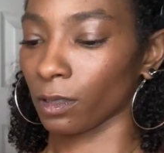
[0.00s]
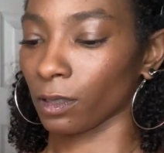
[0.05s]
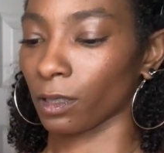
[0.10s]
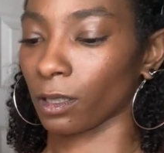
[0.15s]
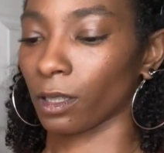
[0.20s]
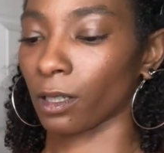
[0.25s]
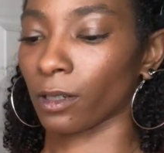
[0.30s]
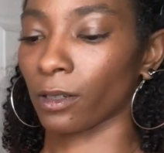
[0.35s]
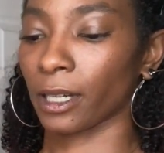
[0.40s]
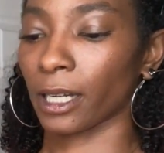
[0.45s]

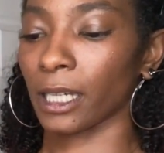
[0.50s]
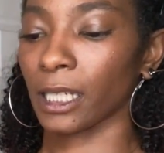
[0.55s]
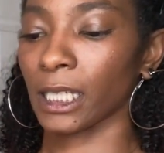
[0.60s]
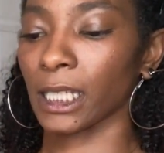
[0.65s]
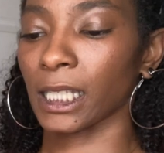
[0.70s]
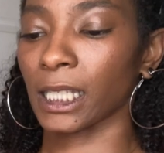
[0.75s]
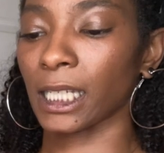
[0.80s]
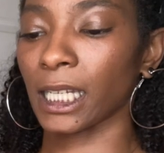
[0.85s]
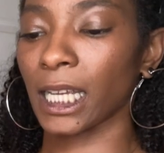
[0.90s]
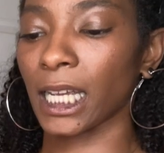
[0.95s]
All right, you
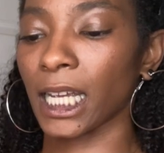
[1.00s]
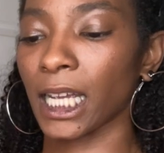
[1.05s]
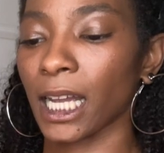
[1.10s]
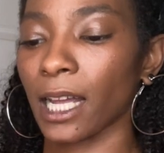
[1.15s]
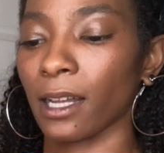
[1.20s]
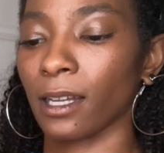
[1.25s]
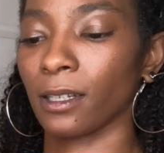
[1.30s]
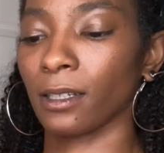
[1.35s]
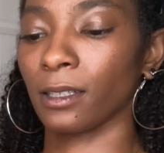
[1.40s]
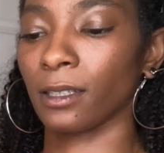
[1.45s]
see
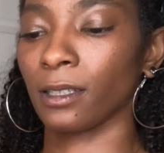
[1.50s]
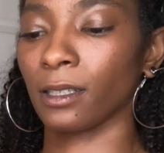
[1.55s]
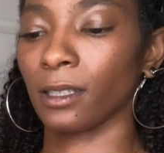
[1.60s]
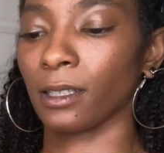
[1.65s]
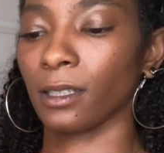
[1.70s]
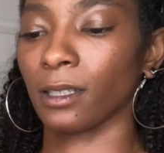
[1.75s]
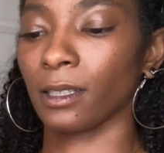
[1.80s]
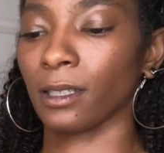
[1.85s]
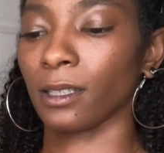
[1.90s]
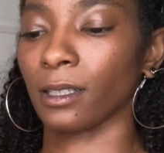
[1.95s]

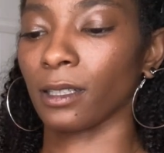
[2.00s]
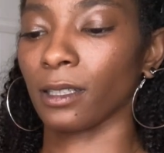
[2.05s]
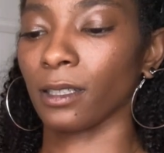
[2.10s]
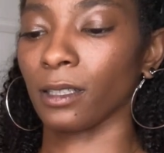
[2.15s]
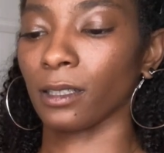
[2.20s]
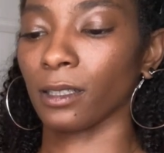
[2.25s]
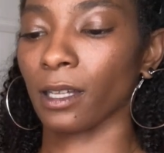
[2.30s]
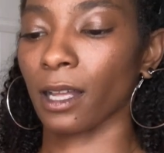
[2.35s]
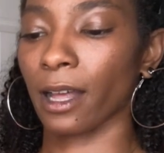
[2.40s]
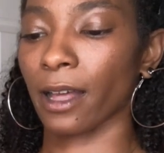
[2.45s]

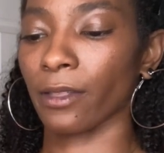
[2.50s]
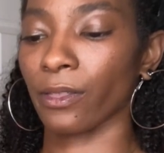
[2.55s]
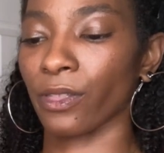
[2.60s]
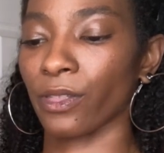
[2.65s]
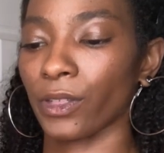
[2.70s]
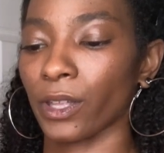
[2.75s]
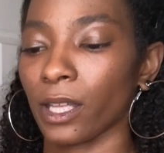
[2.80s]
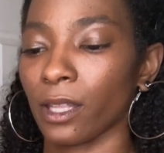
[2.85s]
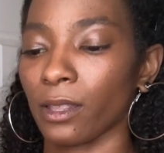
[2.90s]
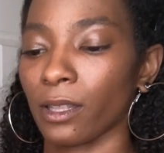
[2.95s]
how
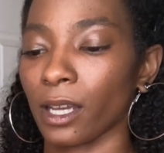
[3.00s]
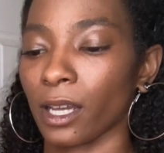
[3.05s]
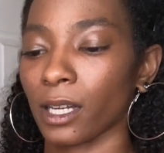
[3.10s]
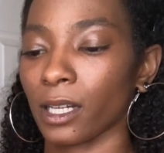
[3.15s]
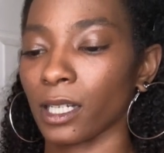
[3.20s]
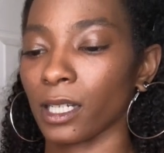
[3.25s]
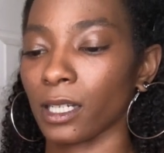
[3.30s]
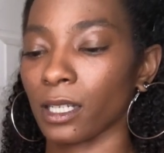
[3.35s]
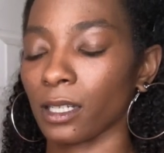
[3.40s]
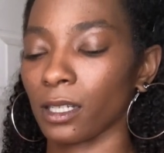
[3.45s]
thin that
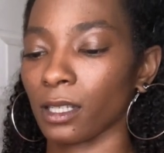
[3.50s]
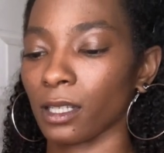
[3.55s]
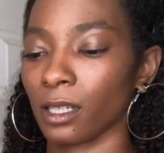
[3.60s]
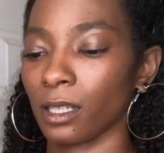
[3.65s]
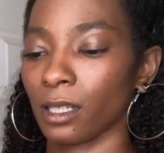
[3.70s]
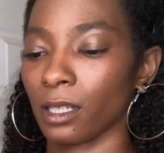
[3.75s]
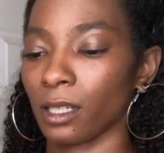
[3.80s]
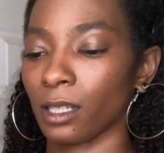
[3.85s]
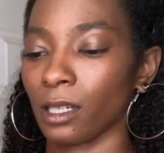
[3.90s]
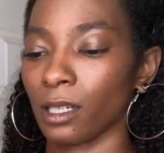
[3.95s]
is?
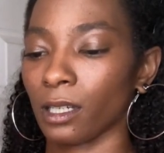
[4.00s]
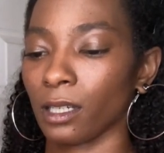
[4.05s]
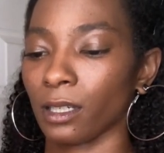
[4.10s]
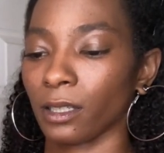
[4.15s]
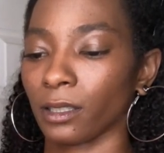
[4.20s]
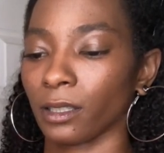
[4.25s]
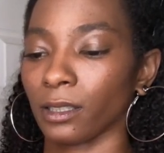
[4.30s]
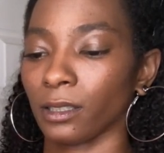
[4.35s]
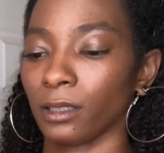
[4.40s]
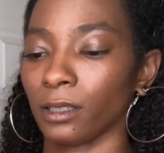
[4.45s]

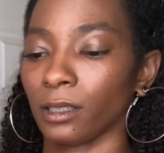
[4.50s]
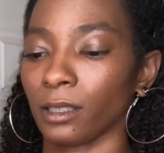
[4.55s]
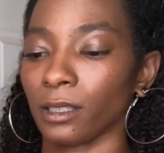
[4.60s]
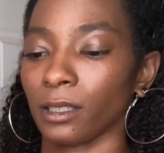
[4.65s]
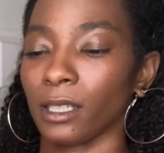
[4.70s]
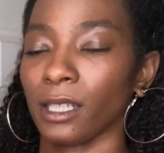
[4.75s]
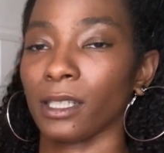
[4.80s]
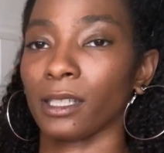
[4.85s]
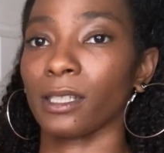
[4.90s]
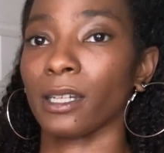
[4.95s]

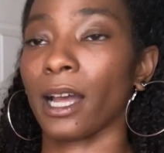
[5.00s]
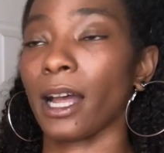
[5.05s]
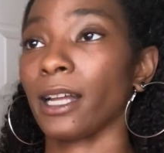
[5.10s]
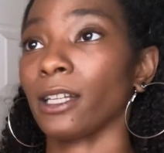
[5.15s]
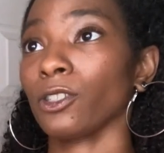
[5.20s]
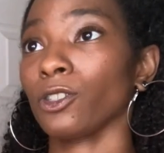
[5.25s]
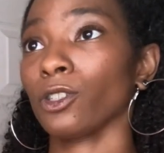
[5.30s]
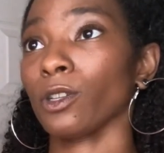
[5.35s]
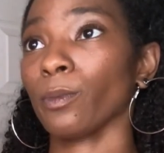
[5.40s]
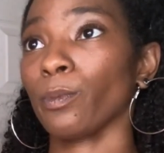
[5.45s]
It's
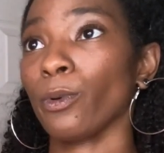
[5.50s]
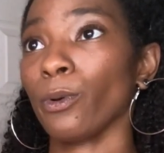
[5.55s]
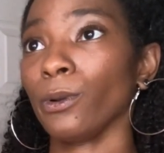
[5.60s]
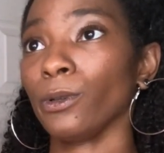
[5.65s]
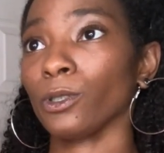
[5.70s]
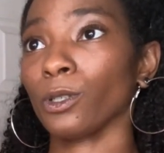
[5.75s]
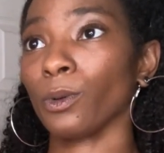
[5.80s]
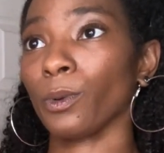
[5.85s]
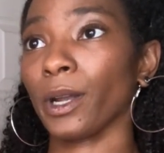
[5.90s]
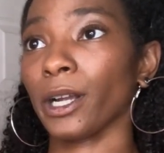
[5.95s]
not to the
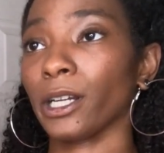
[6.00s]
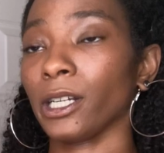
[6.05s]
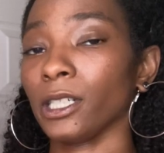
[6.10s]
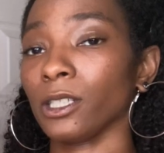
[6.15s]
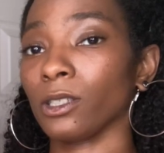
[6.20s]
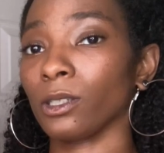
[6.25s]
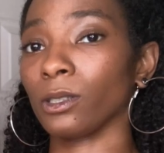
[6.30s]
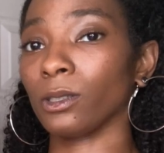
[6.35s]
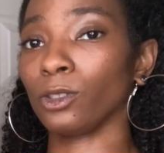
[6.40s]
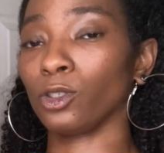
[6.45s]
point to where
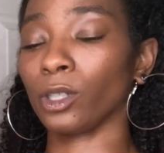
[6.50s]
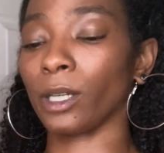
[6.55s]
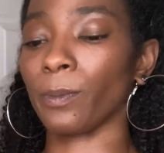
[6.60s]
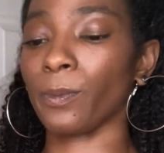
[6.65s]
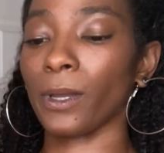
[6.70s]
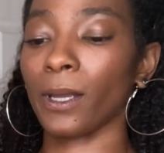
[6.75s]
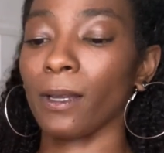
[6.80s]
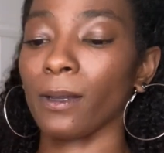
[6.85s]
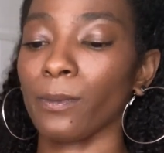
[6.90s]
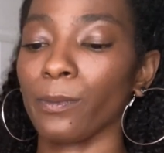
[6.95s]
it's
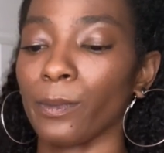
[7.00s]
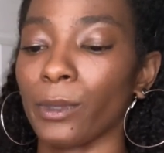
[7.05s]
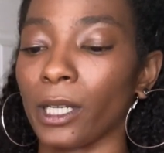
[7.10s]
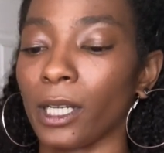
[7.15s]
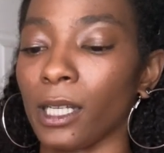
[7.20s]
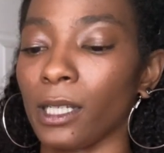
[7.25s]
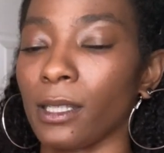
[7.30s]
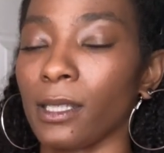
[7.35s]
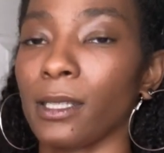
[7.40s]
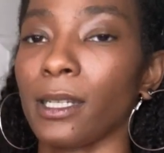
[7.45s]
dripping, but
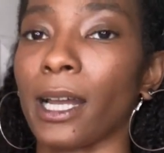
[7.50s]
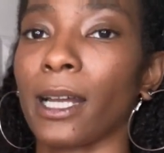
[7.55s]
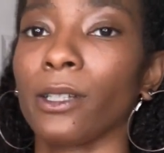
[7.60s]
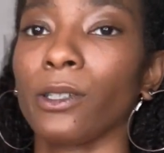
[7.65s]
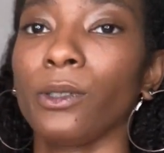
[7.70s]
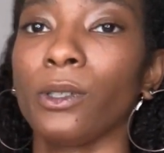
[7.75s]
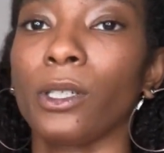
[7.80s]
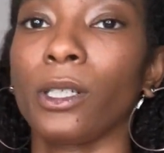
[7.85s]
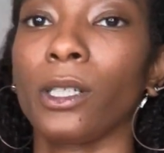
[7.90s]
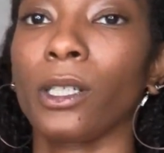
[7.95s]
it's
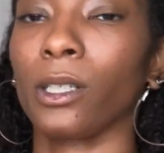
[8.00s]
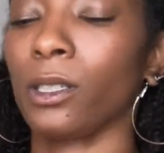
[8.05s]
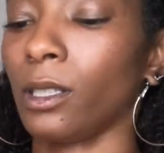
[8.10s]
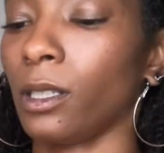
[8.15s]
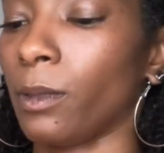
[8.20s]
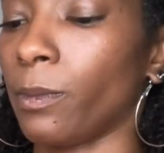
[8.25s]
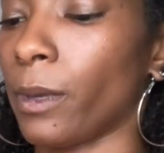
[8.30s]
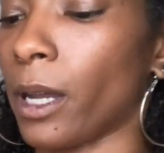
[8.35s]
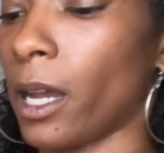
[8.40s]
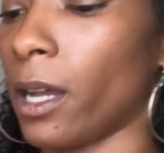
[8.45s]
diluted a
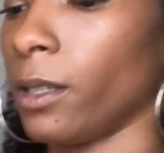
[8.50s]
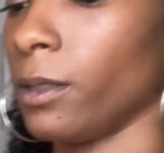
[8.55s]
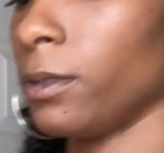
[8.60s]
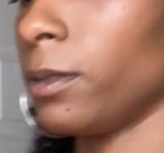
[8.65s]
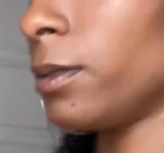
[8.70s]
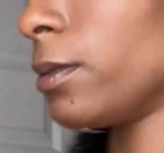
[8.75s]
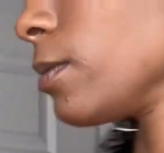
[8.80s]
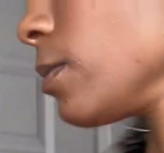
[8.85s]
good amount.